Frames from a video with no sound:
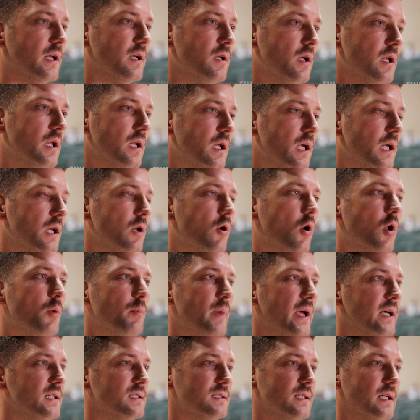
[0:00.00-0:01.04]
It all
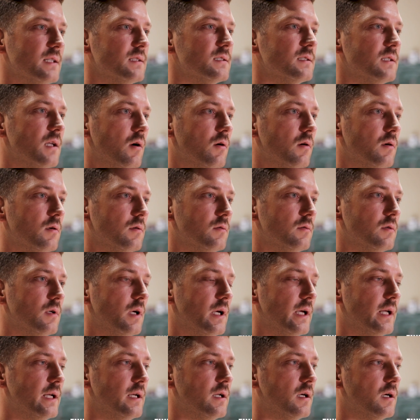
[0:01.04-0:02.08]
makes sense now.
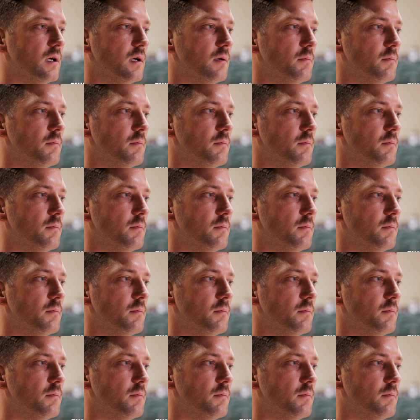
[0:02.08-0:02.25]
And